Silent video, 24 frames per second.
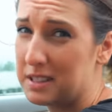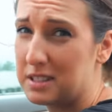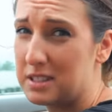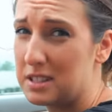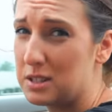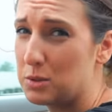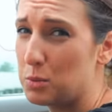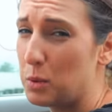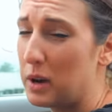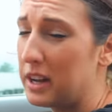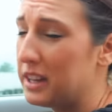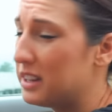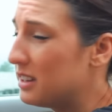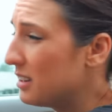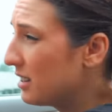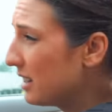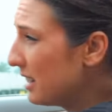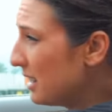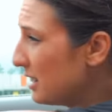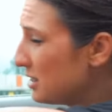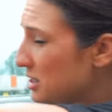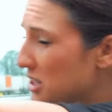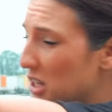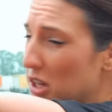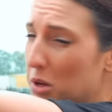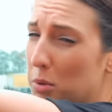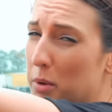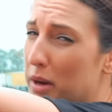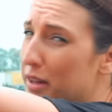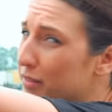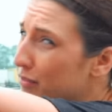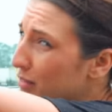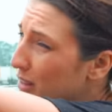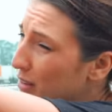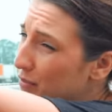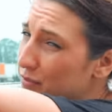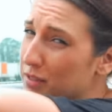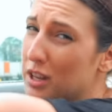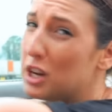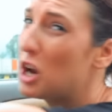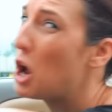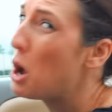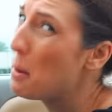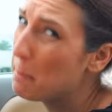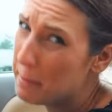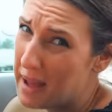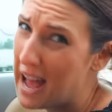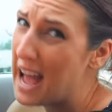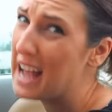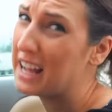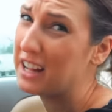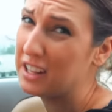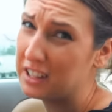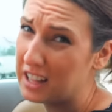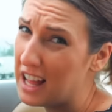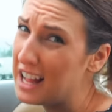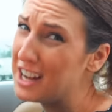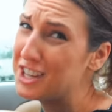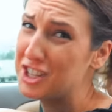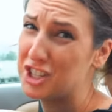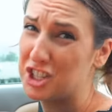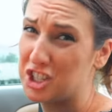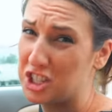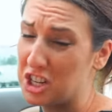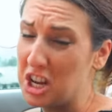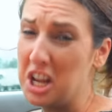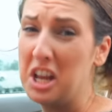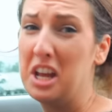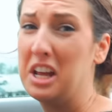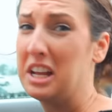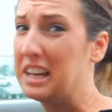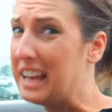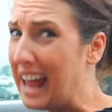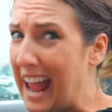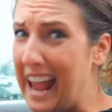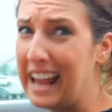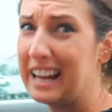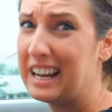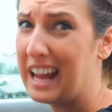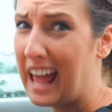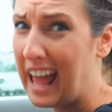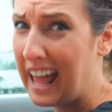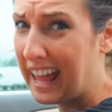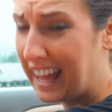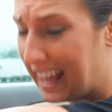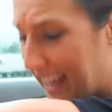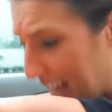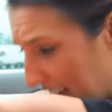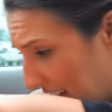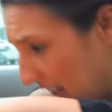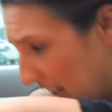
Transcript: this is what you're gonna deal with if you don't pack a lunch, nay.